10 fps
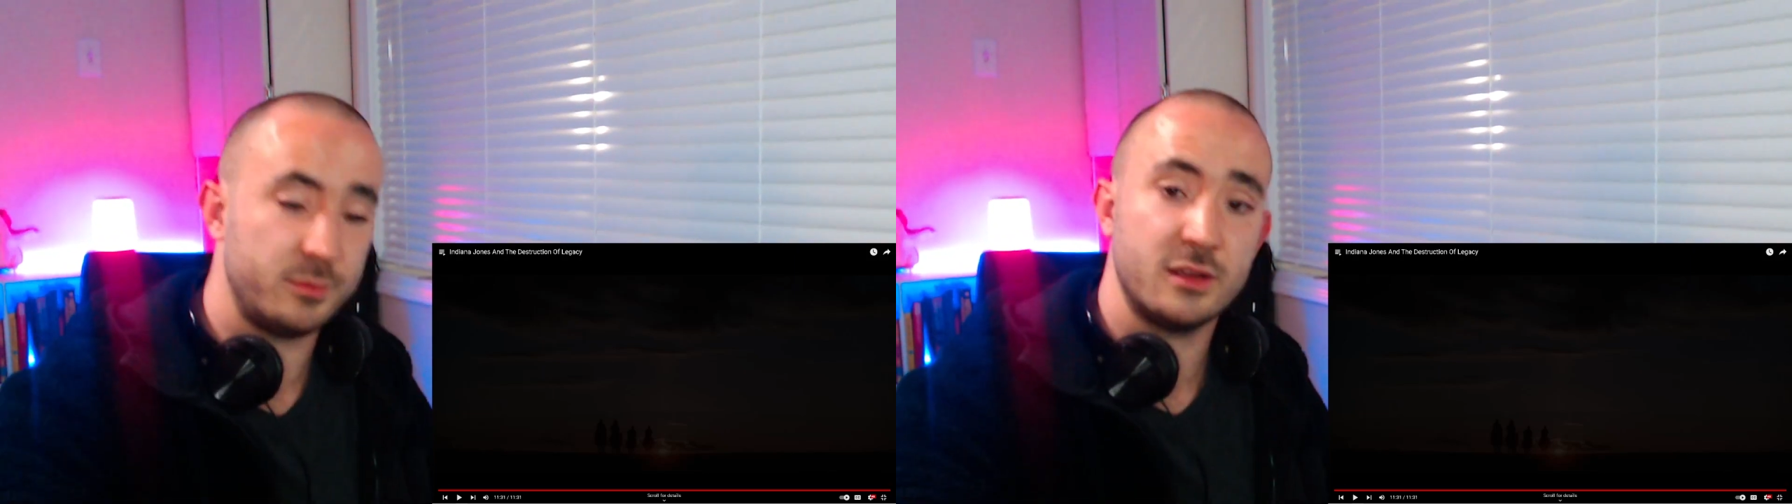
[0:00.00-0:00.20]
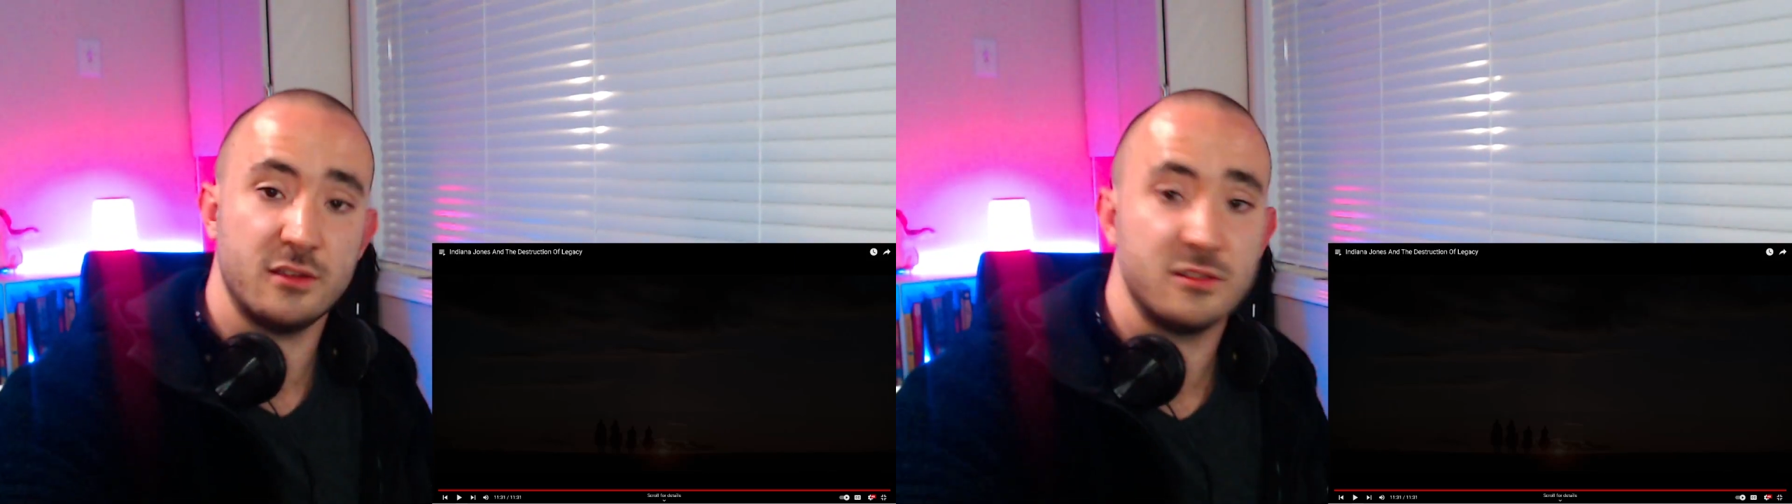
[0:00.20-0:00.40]

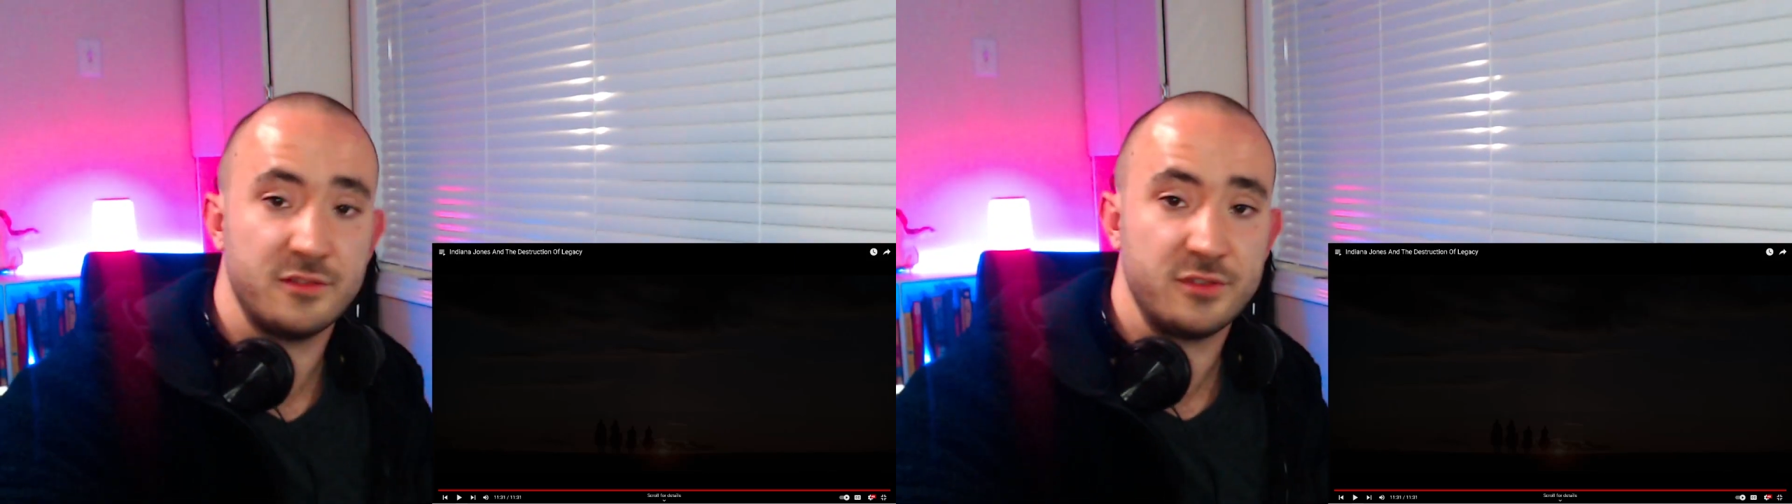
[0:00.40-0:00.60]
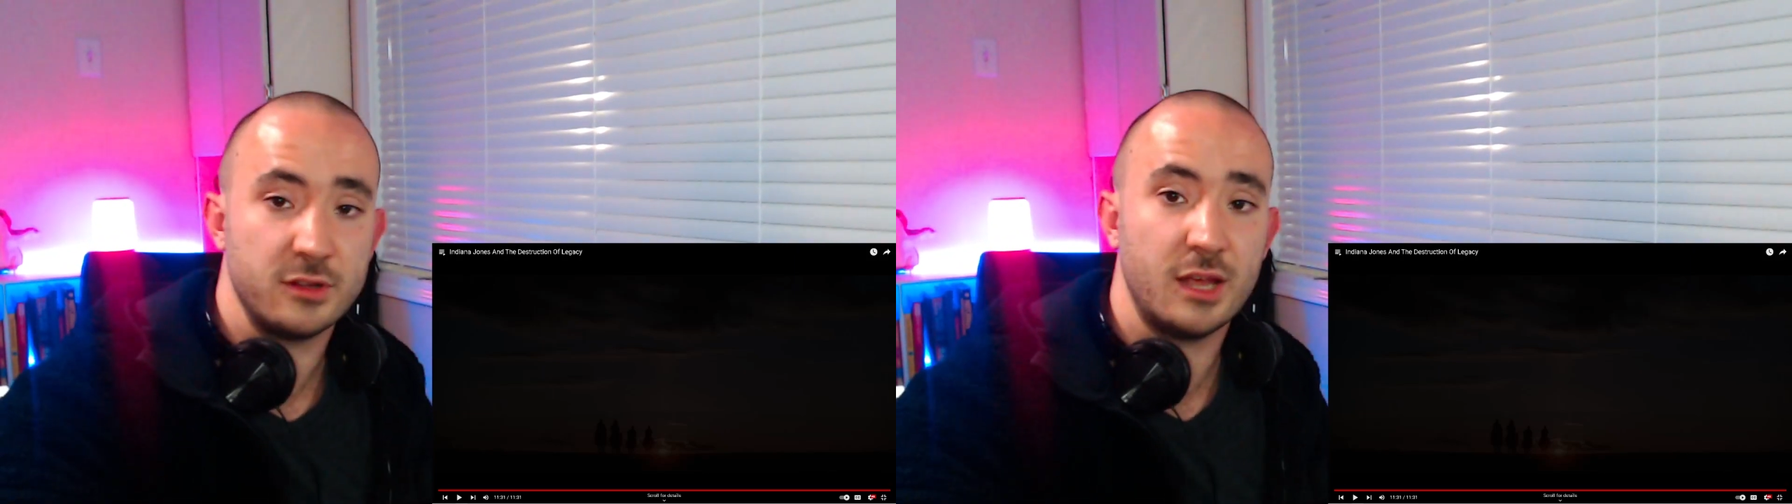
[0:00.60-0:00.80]
because
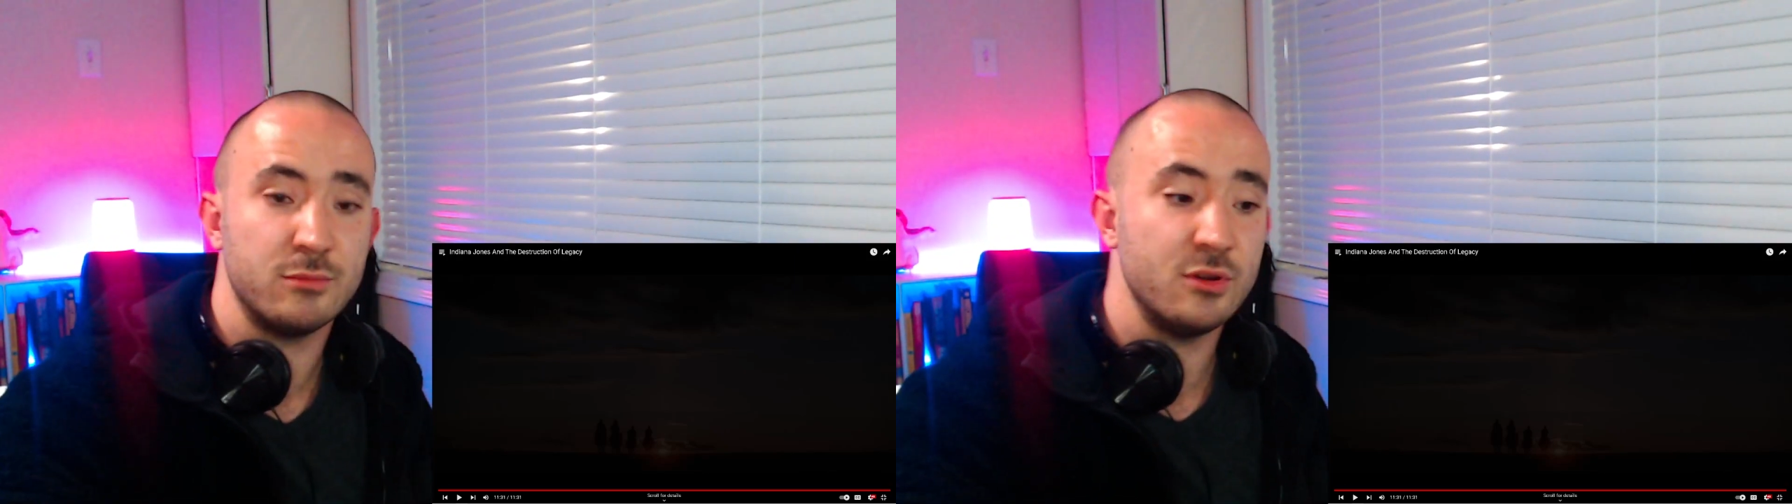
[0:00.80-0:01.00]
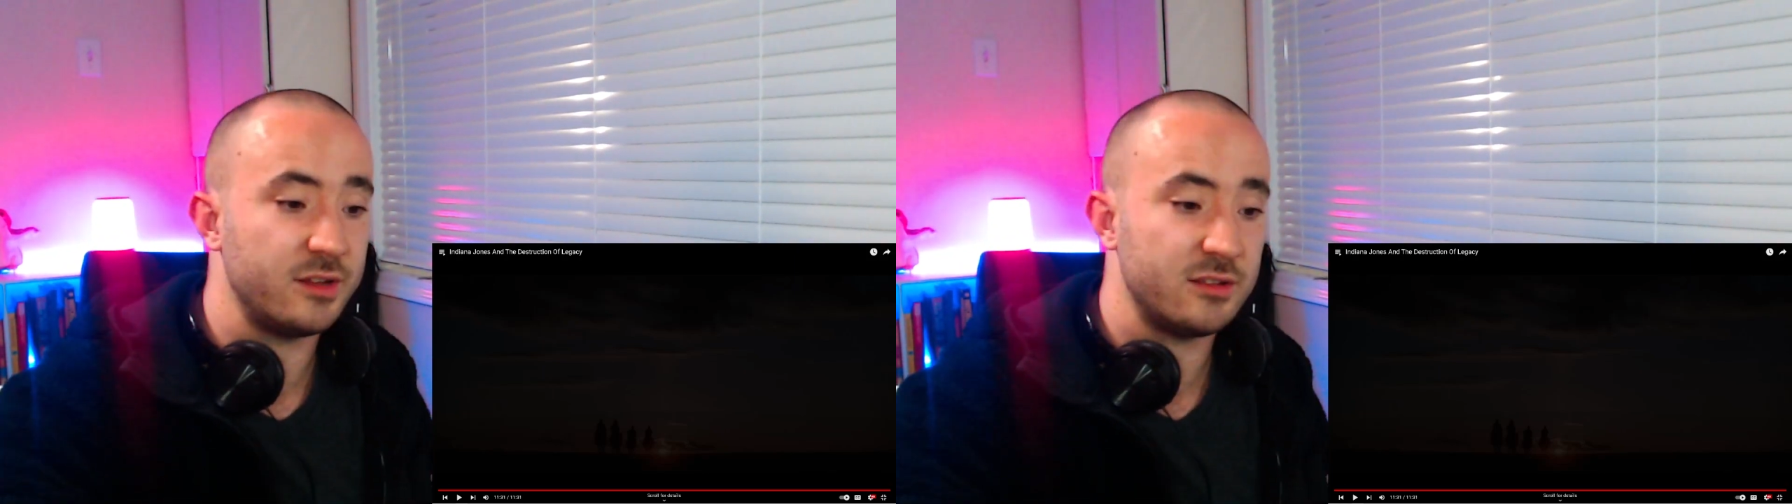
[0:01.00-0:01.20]
if you like
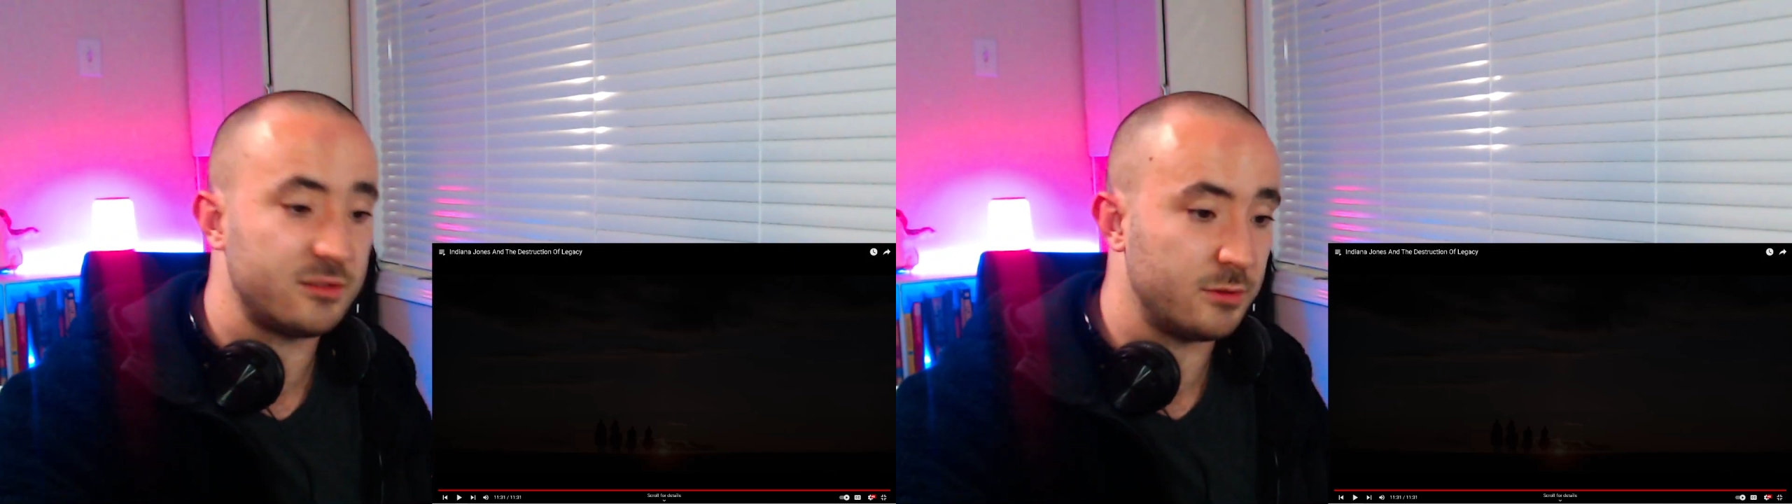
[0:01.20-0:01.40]
movies,